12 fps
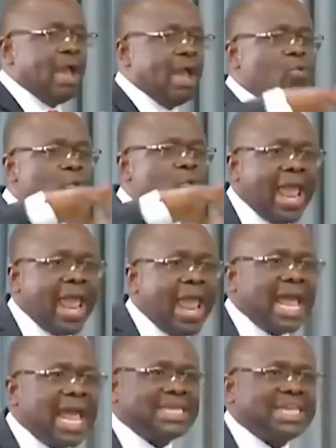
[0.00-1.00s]
in a way
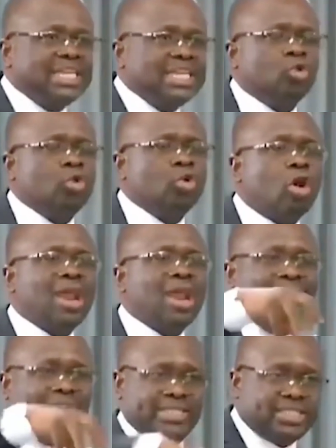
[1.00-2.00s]
that it will not
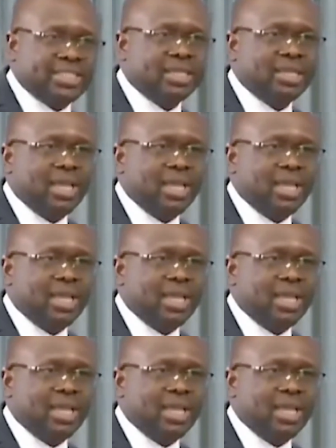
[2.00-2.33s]
hurt